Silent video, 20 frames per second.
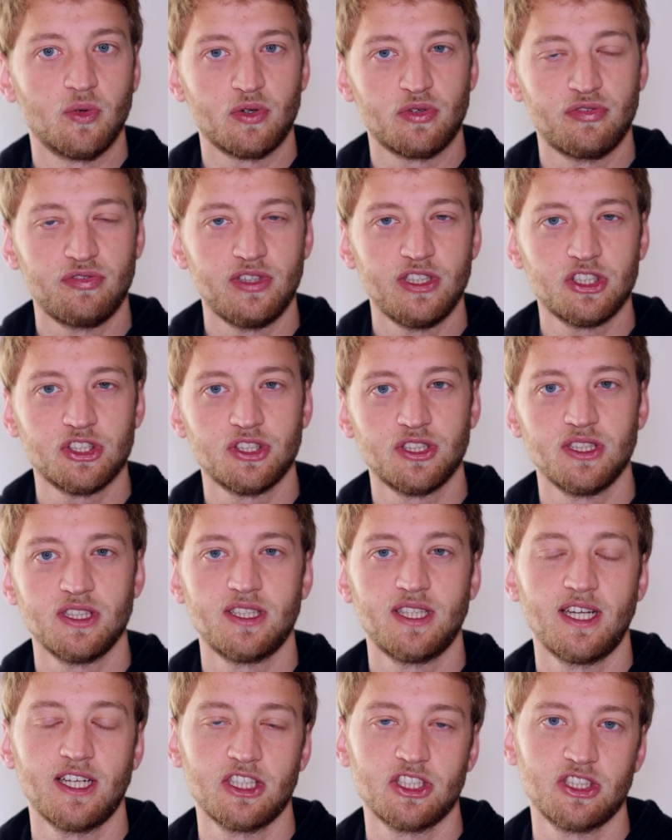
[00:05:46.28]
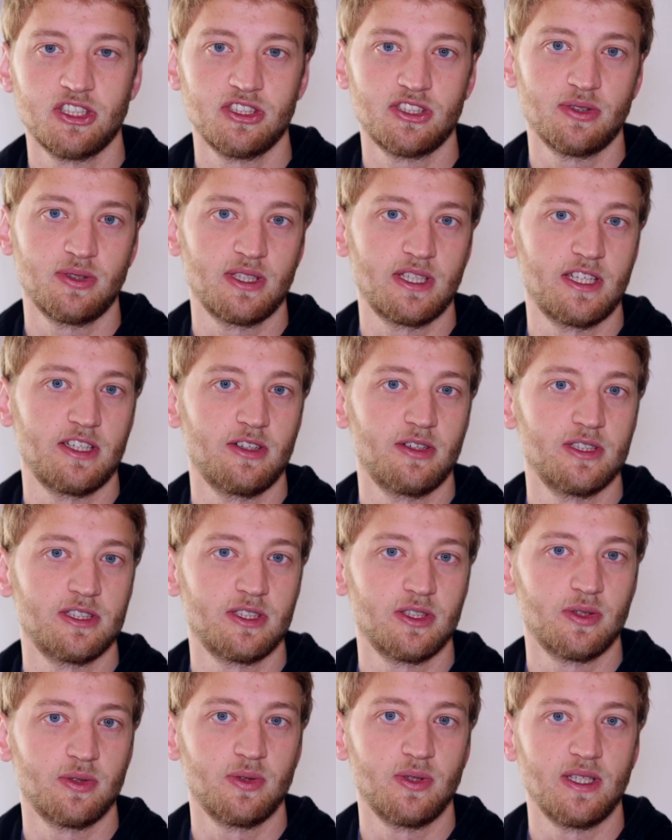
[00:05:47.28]
feature detection, so it can
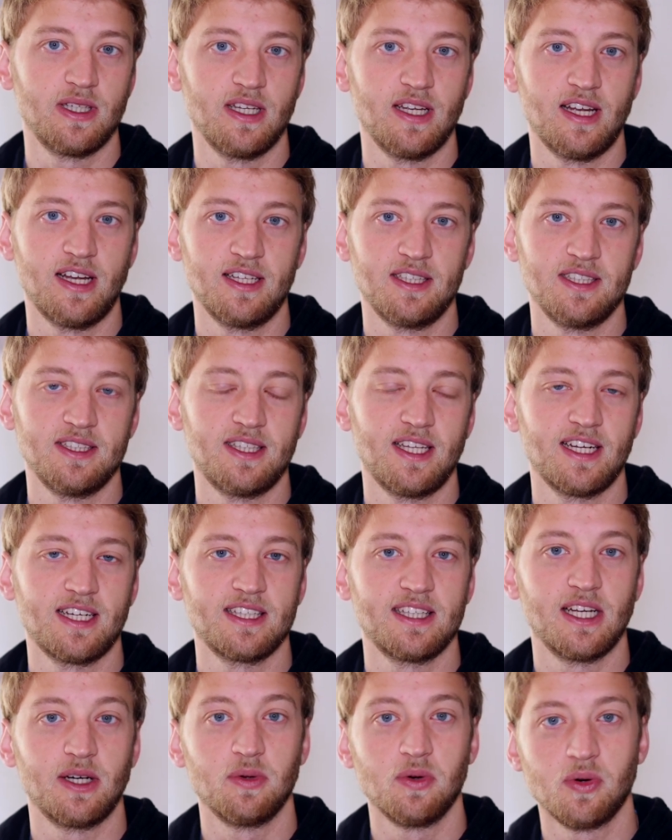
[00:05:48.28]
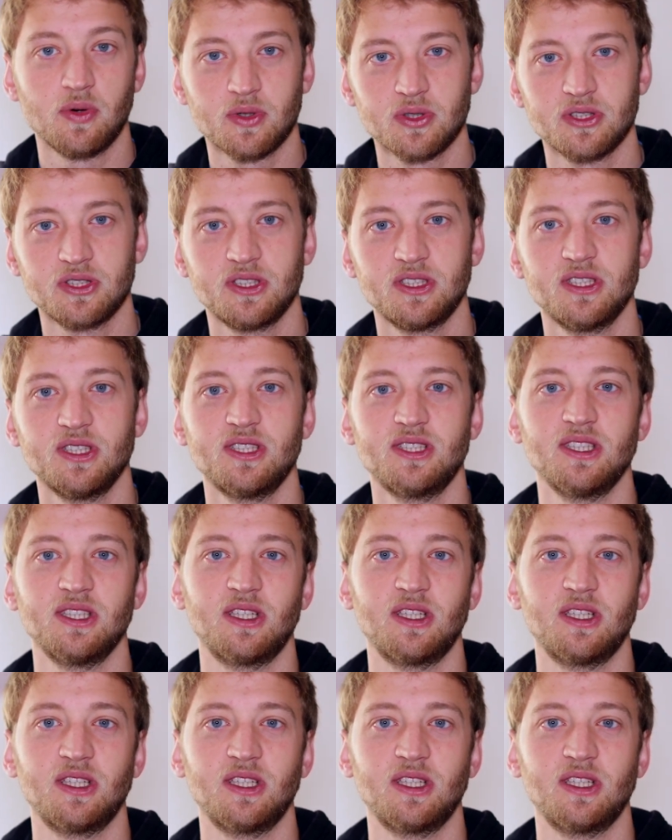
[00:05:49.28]
also detect now horses,